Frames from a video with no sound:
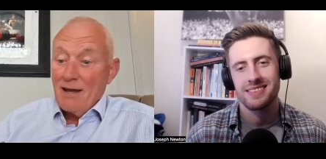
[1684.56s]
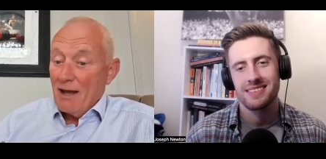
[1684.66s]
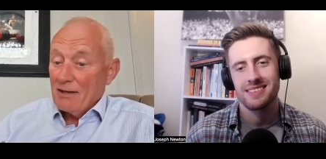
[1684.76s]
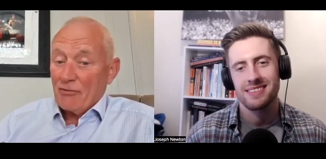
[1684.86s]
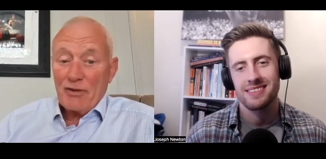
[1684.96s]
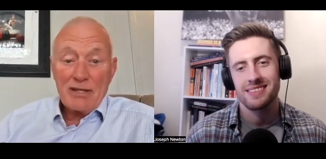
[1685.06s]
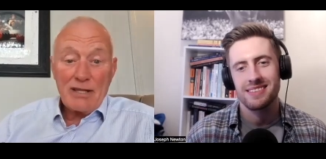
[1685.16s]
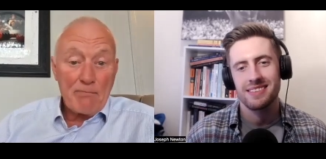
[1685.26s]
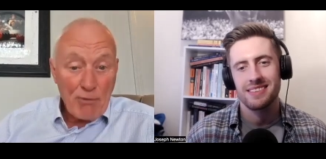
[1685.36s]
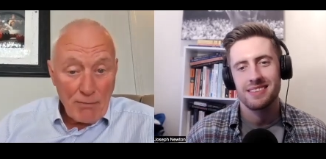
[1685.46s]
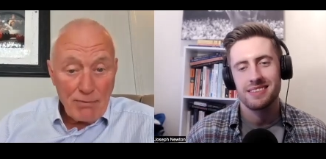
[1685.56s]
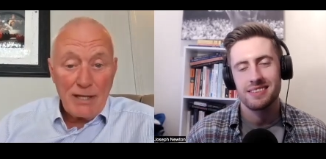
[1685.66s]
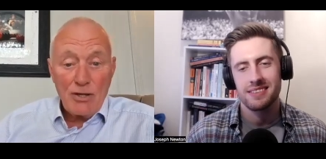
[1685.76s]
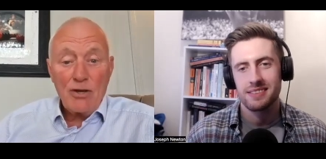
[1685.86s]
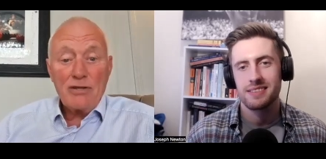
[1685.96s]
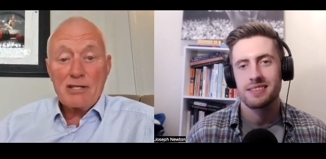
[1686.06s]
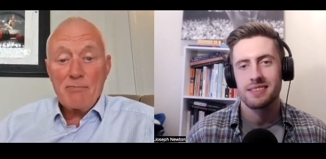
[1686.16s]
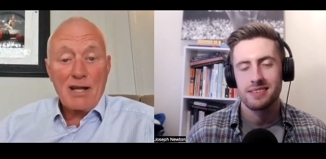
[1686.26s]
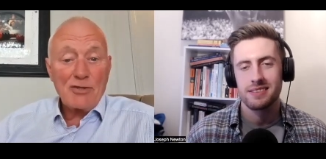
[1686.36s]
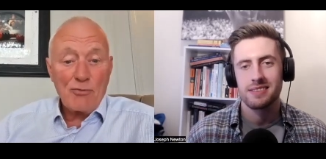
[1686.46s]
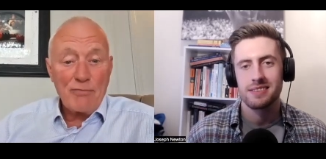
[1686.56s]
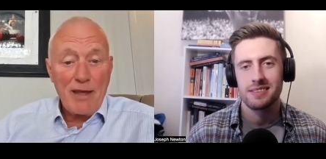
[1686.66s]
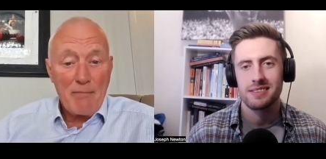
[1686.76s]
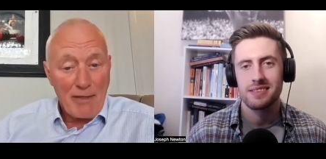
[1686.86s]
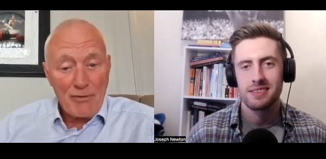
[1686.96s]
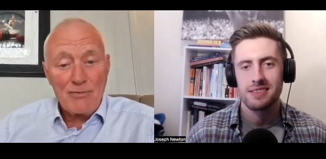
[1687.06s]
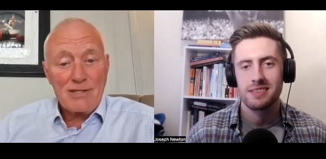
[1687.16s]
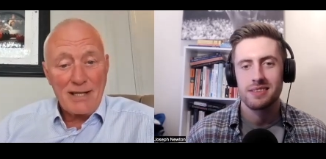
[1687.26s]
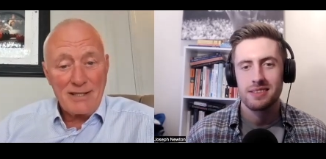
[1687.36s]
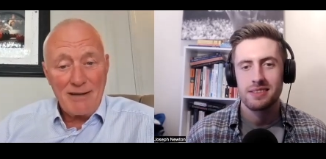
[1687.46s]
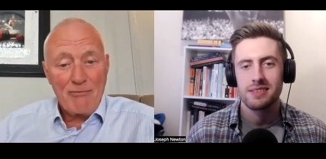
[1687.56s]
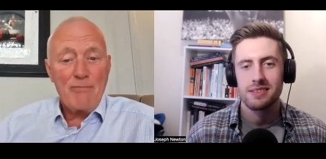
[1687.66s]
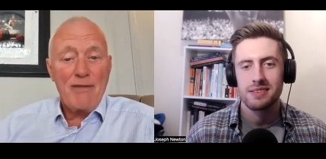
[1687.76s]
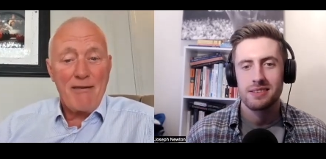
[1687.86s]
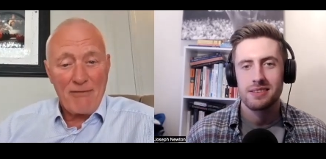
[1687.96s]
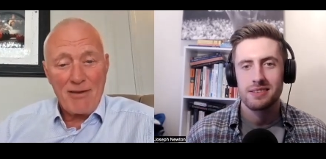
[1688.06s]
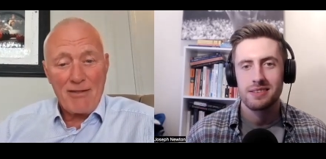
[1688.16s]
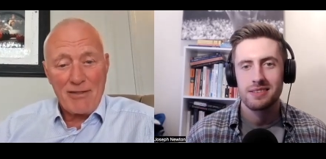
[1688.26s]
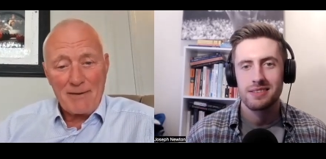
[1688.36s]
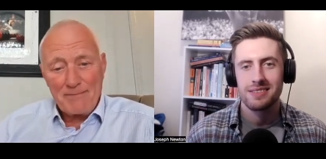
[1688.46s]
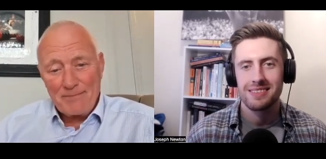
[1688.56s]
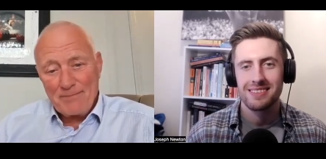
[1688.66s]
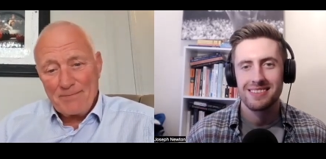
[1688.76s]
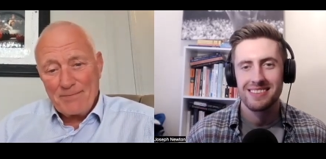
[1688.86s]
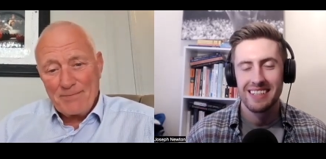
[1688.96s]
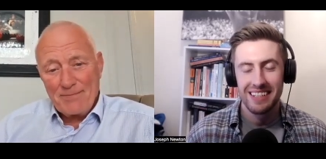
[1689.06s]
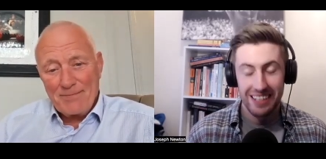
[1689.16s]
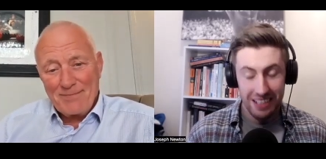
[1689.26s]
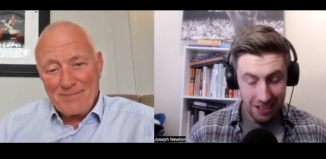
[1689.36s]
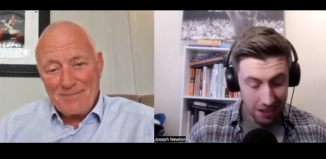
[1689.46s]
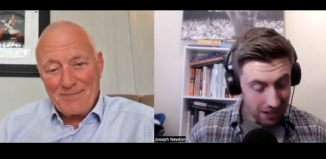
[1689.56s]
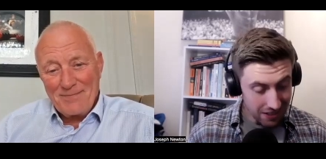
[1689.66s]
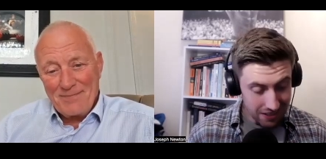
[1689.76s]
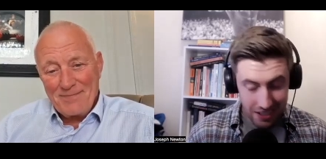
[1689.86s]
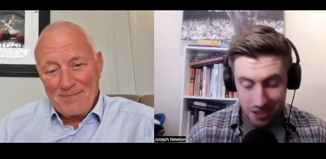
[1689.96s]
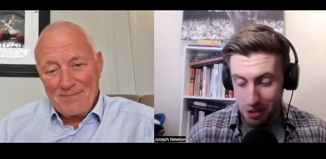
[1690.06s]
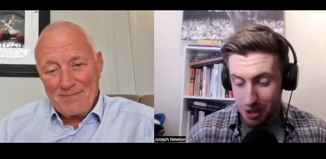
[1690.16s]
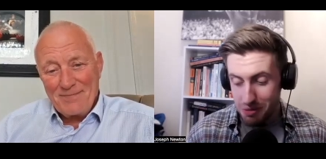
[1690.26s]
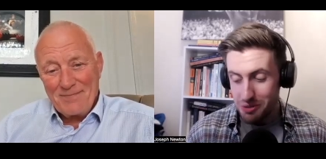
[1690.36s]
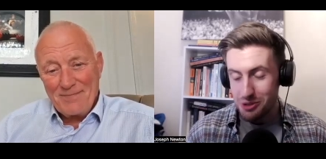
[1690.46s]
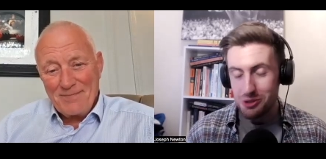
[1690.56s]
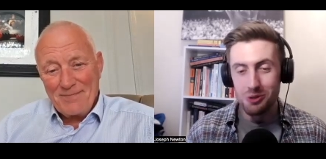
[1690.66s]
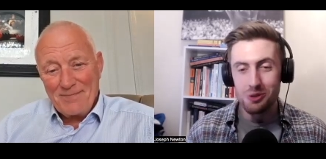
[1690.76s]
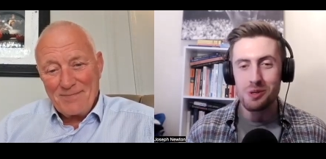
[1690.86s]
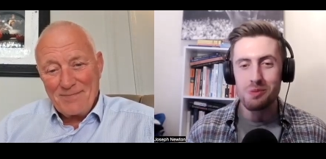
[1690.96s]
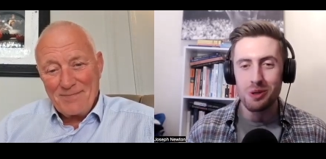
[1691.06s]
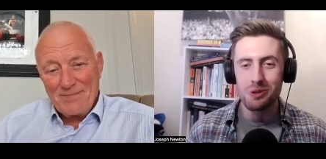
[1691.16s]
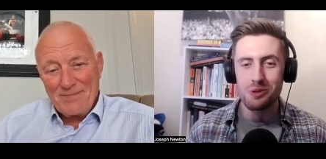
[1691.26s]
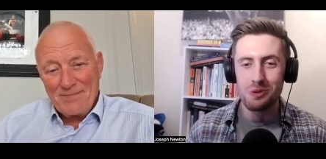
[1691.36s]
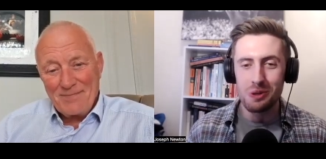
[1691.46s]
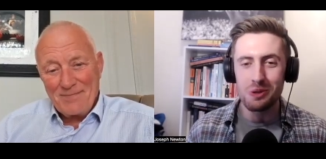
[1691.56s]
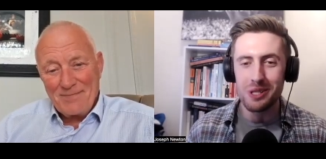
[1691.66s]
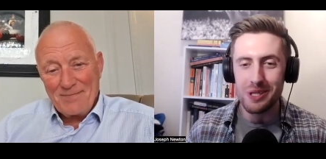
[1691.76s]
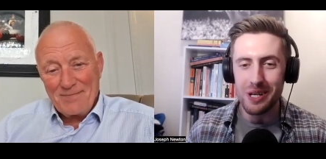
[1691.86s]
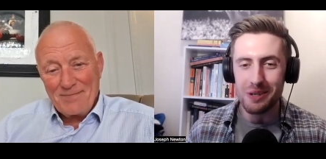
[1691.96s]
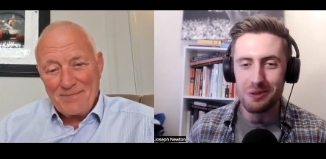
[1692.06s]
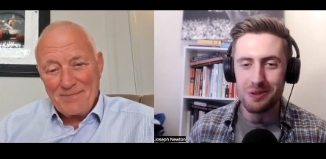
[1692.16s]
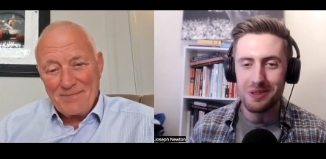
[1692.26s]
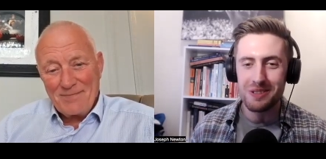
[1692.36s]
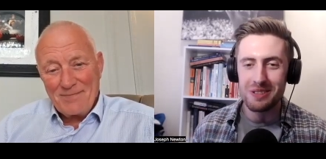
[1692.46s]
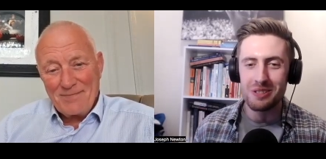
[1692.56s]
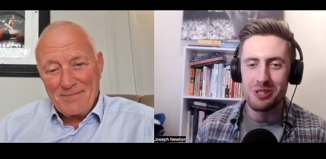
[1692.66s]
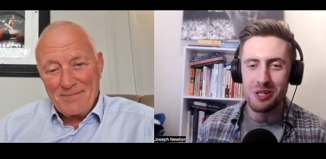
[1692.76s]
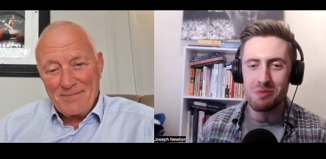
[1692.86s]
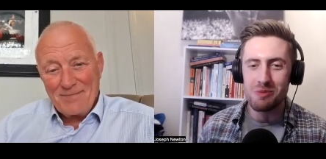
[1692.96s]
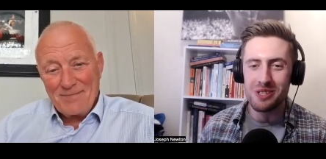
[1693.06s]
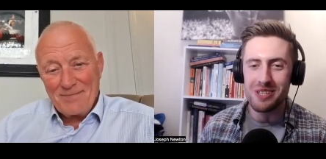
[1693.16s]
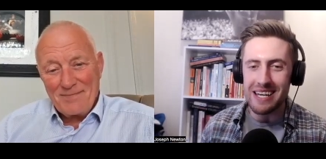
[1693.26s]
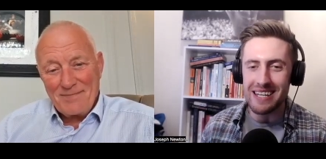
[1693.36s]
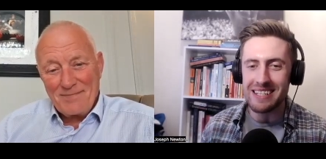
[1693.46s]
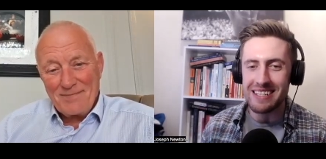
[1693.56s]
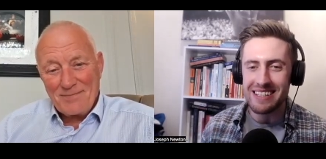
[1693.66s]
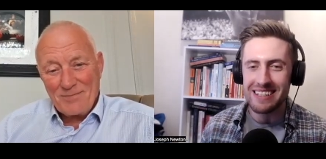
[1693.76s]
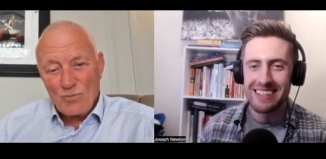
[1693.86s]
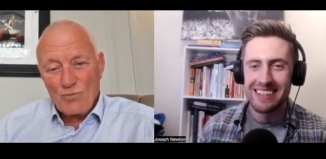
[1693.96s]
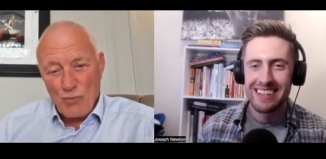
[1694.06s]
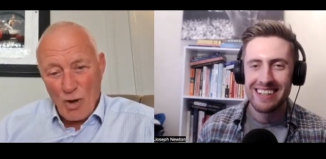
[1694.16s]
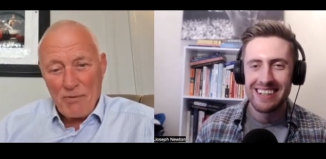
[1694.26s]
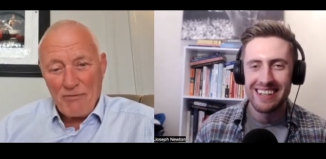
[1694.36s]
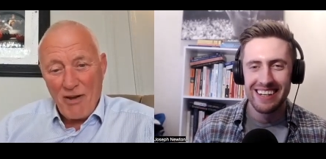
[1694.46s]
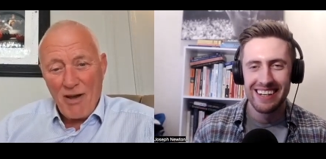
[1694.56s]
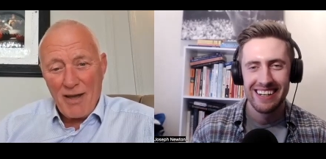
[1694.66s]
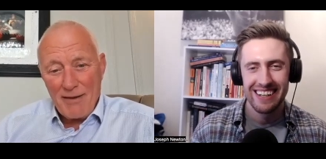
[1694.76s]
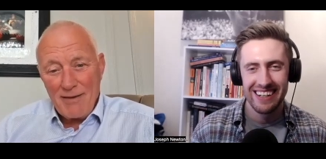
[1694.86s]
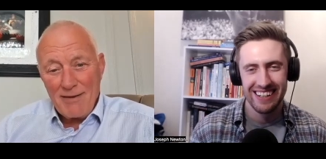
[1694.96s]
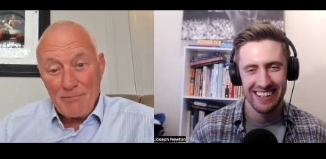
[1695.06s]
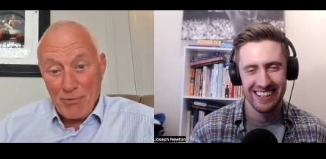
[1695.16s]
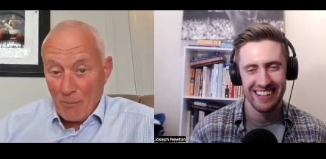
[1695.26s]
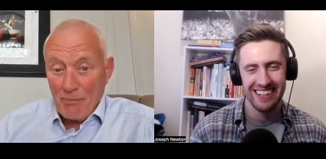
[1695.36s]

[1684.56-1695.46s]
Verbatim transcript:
Speaker 1: And I think they probably learned as much from their mother as they did from their father. I,
Speaker 2: I love the story about you going down the gym with Eddie.
Speaker 1: Proper fight. Proper